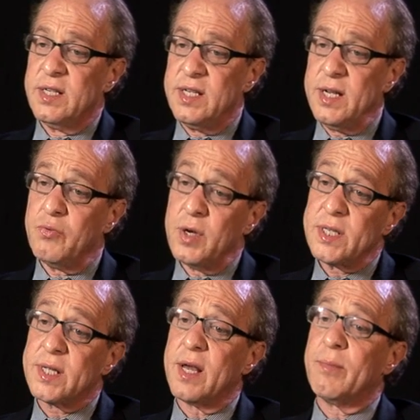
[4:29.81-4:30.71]

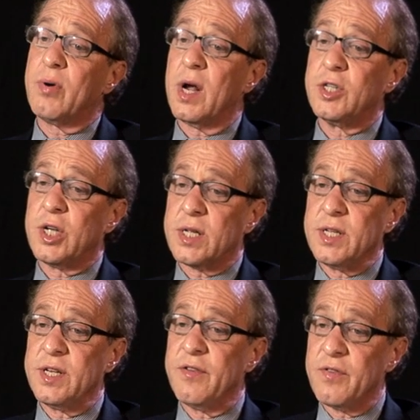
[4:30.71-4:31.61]
de-risking
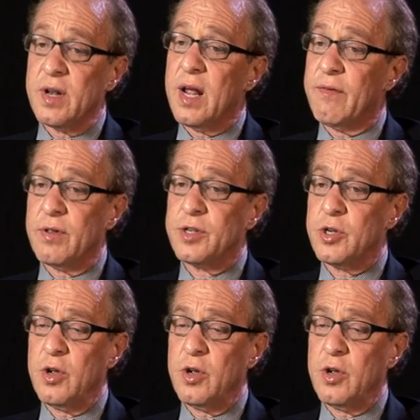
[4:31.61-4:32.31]
projects at different levels.